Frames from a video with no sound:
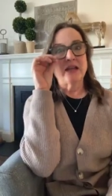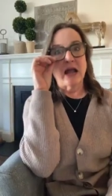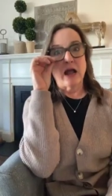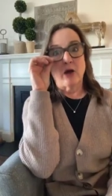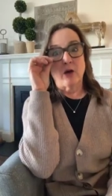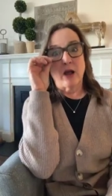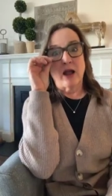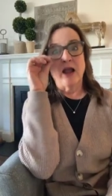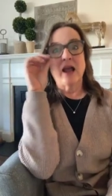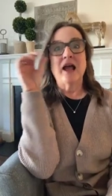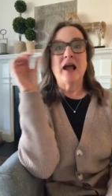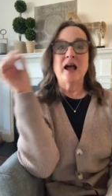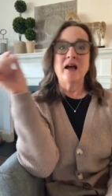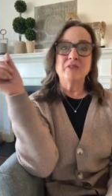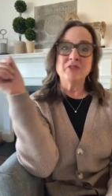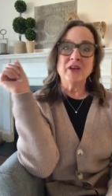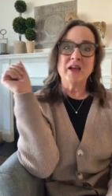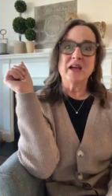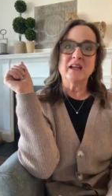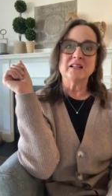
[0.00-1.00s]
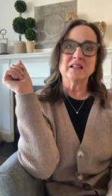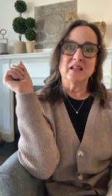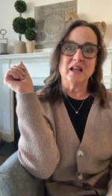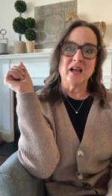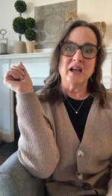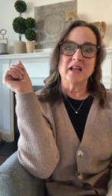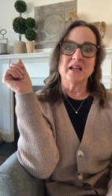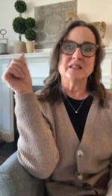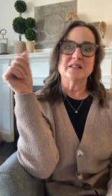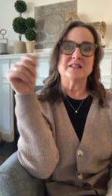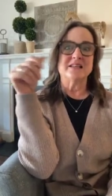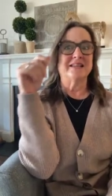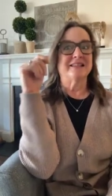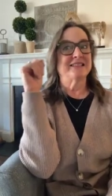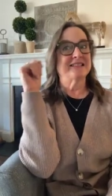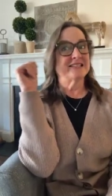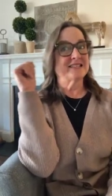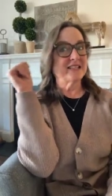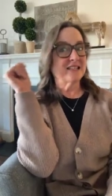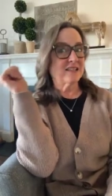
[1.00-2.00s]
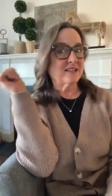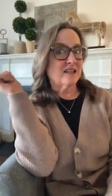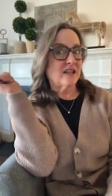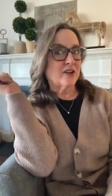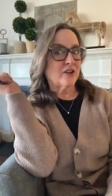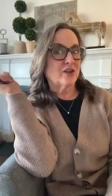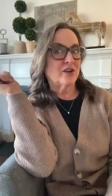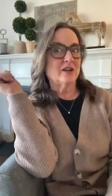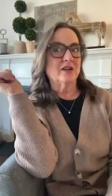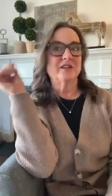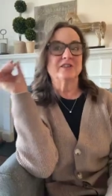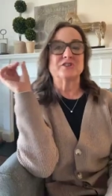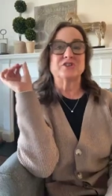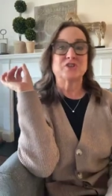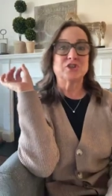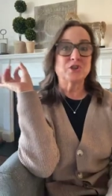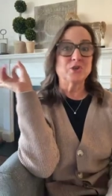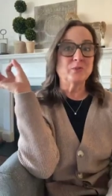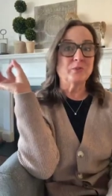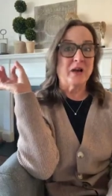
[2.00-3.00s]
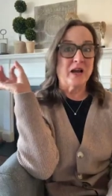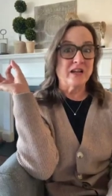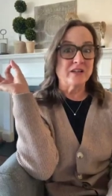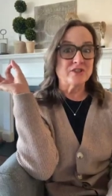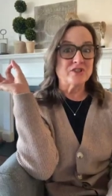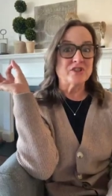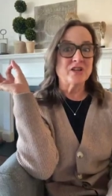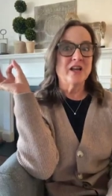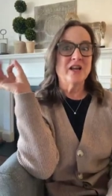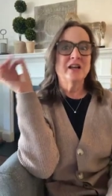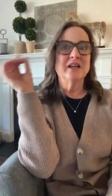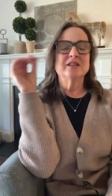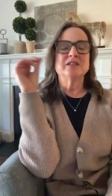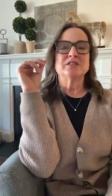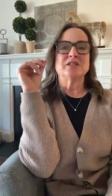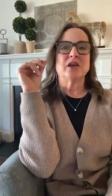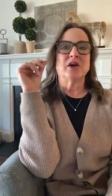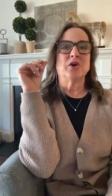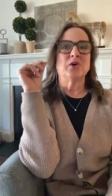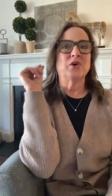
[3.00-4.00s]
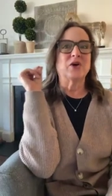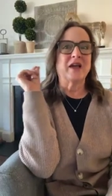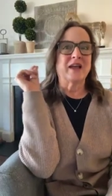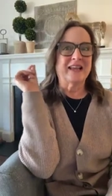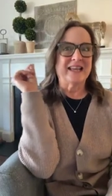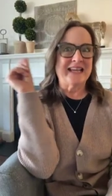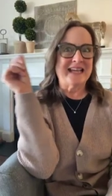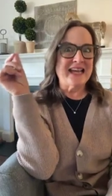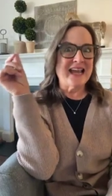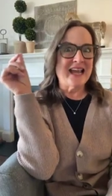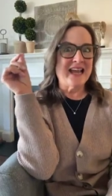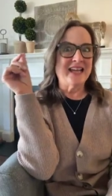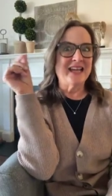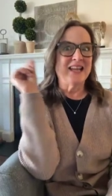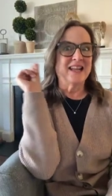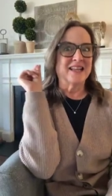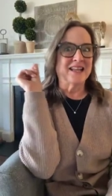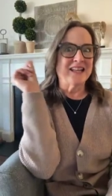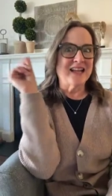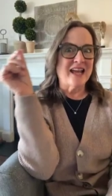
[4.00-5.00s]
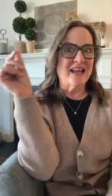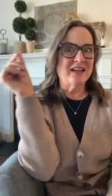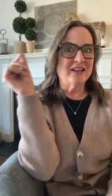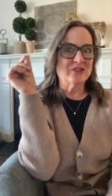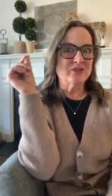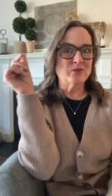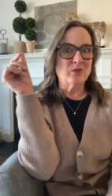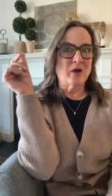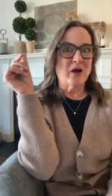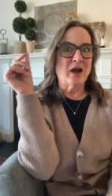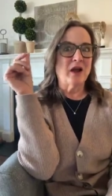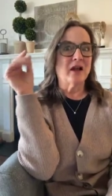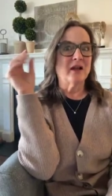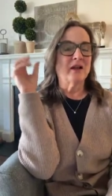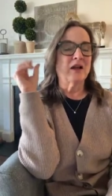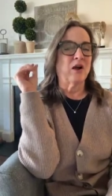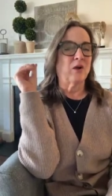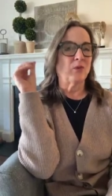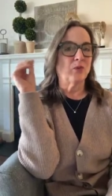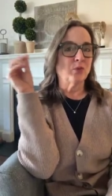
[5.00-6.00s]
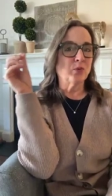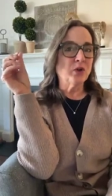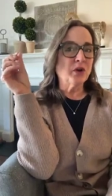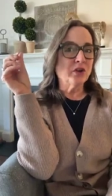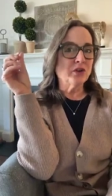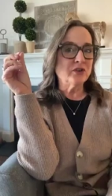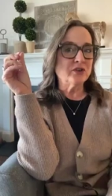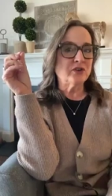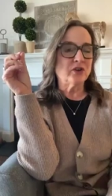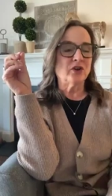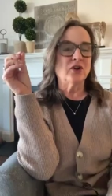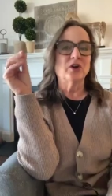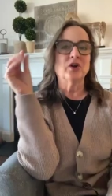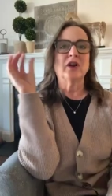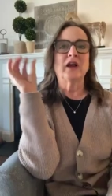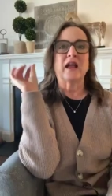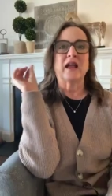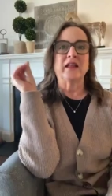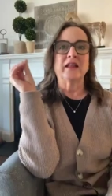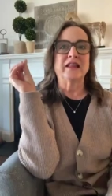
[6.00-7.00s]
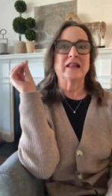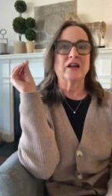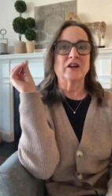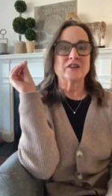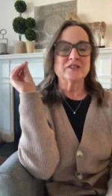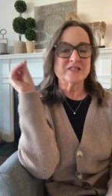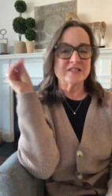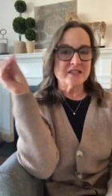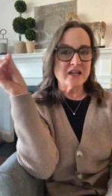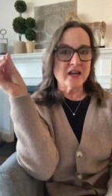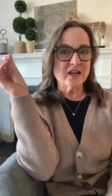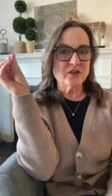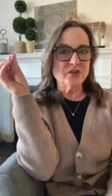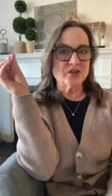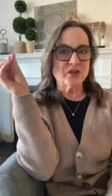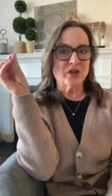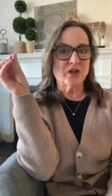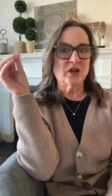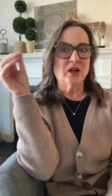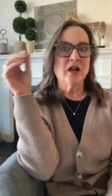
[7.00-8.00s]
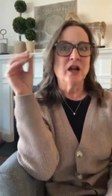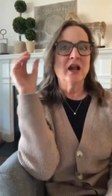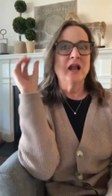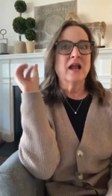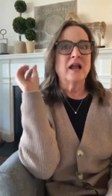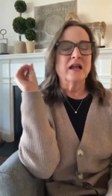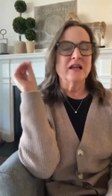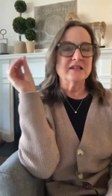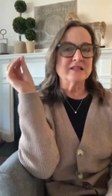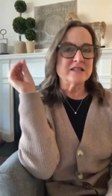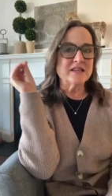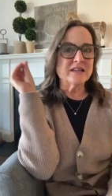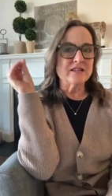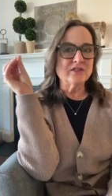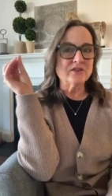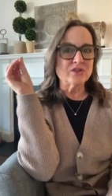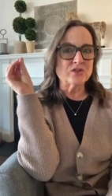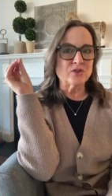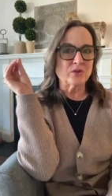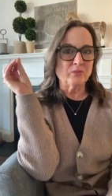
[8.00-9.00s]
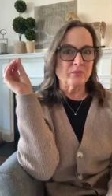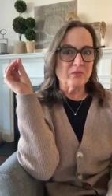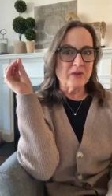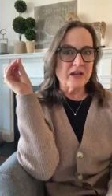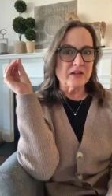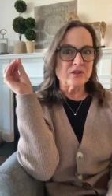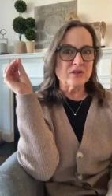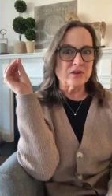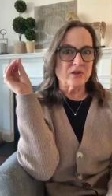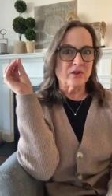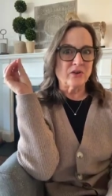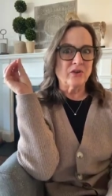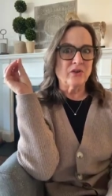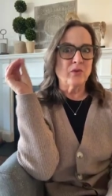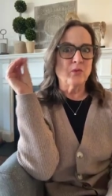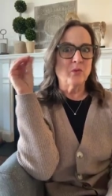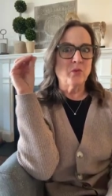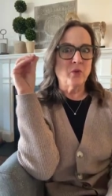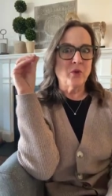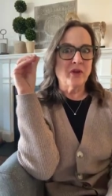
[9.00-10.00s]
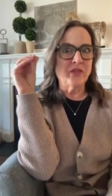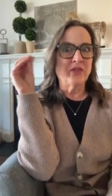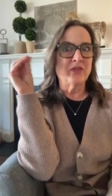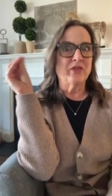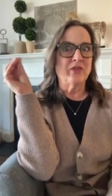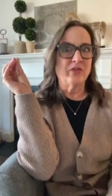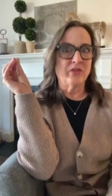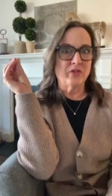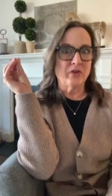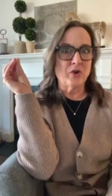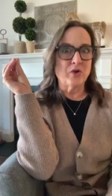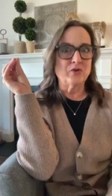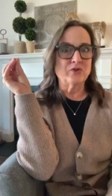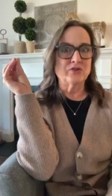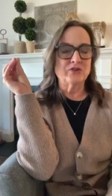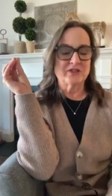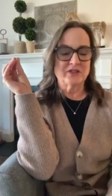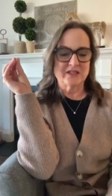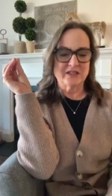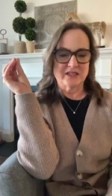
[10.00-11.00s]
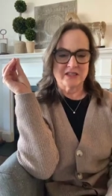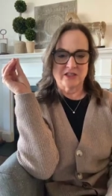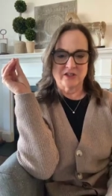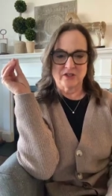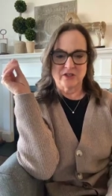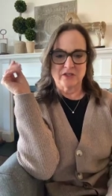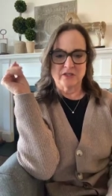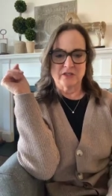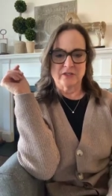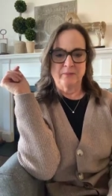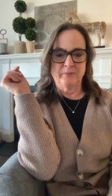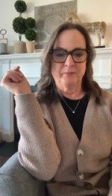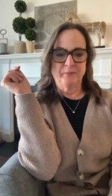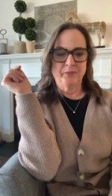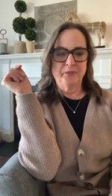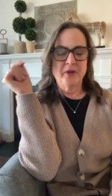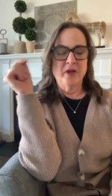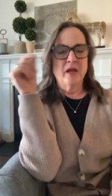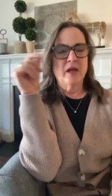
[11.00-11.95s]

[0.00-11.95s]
Now, I have had clients declutter too much. So again, that is why a realtor and their stager is instrumental with those decisions.